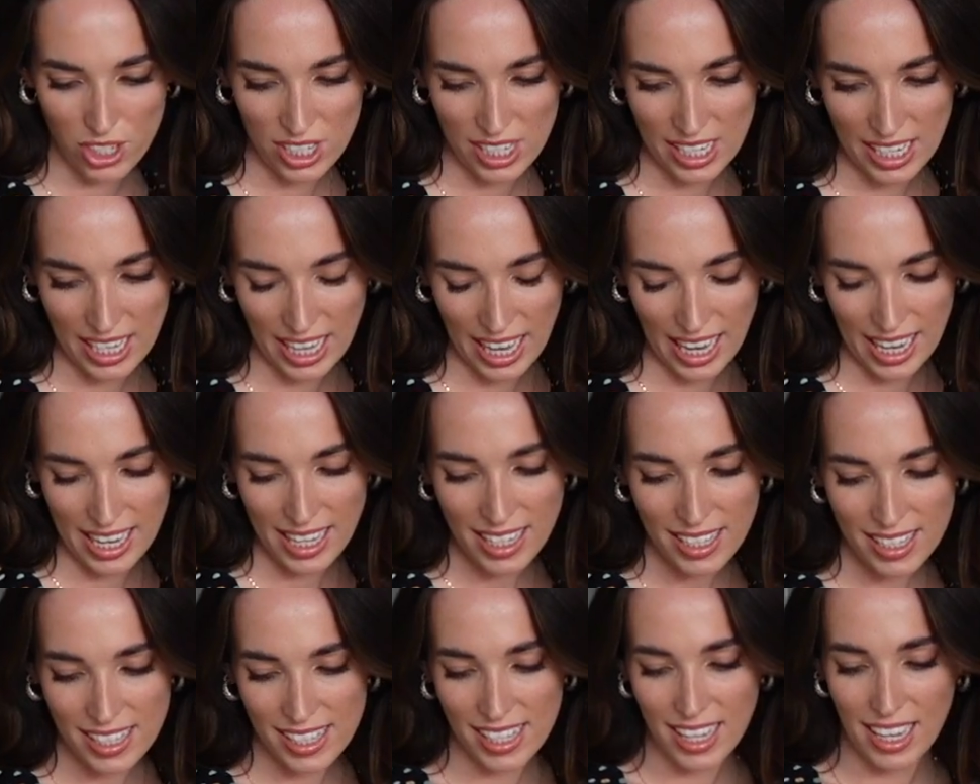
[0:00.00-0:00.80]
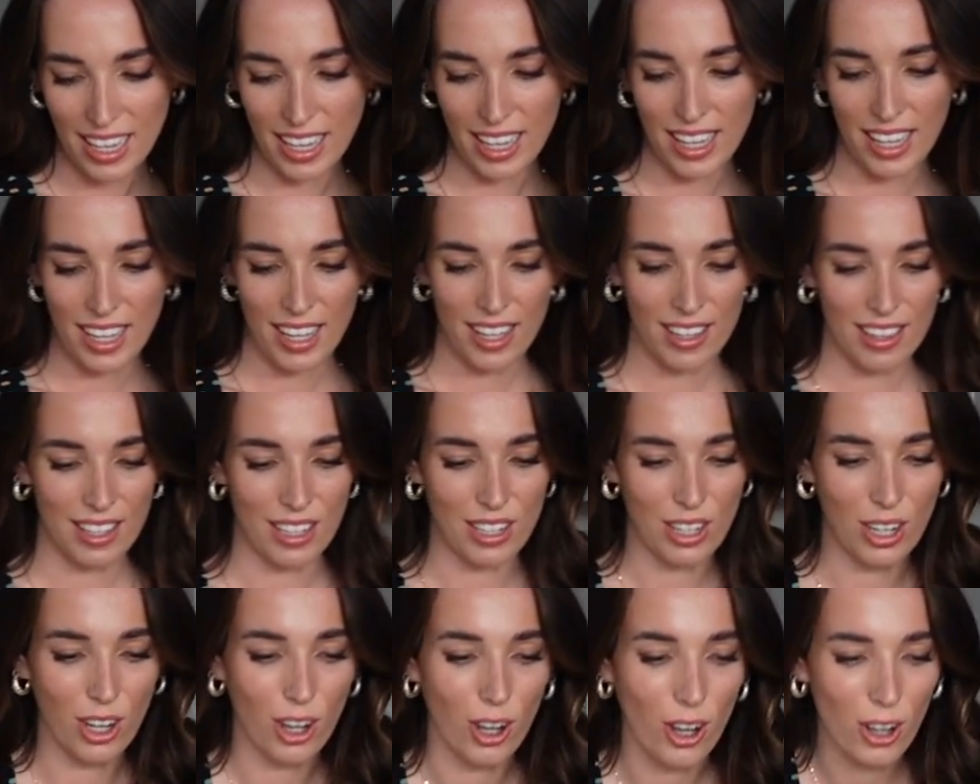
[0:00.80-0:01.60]
just in case.
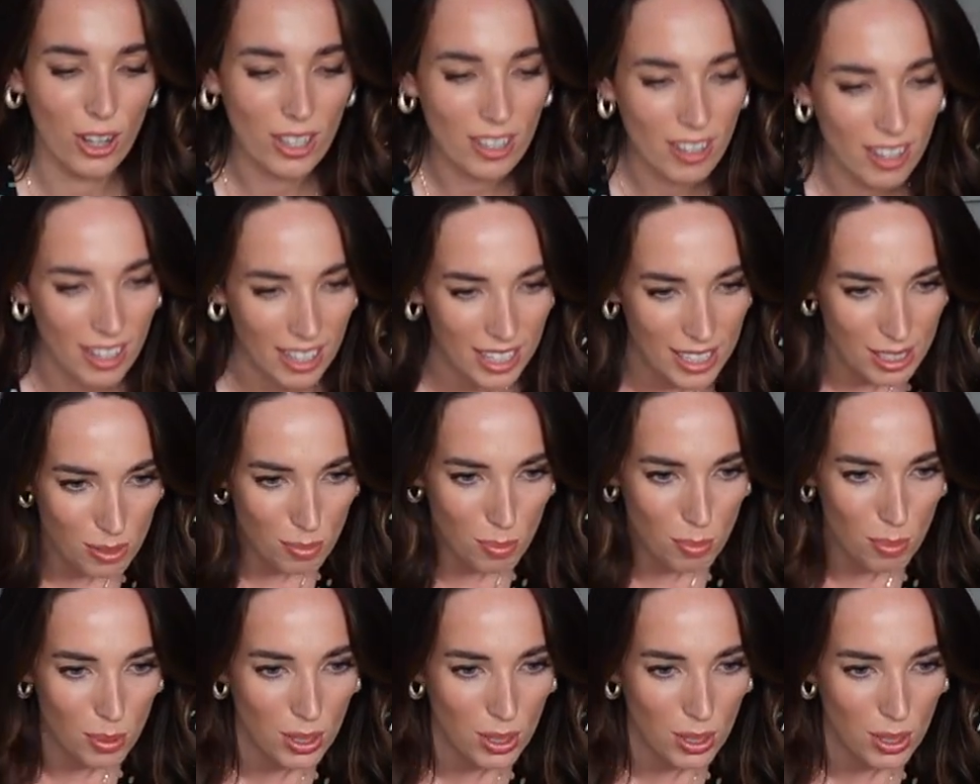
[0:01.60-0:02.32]
The color is